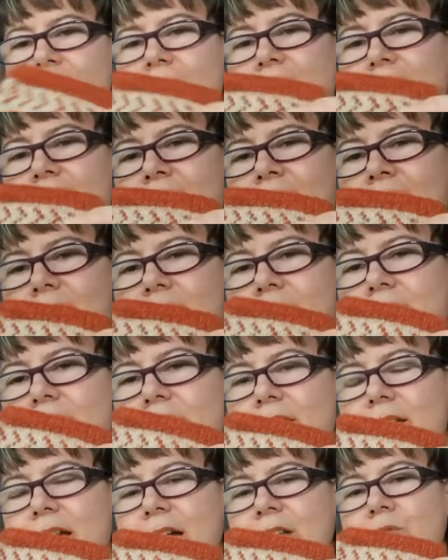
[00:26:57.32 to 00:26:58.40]
And
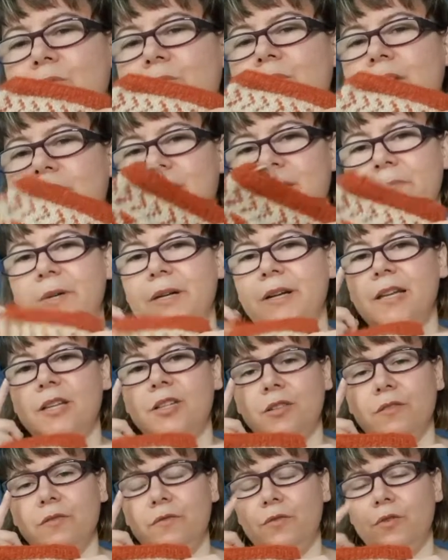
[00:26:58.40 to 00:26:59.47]
I took the
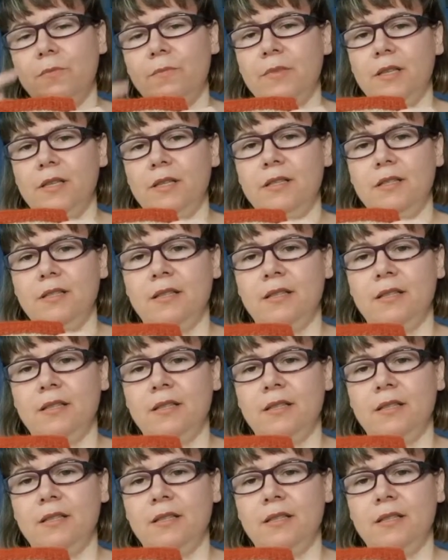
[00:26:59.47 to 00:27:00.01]
inspiration from this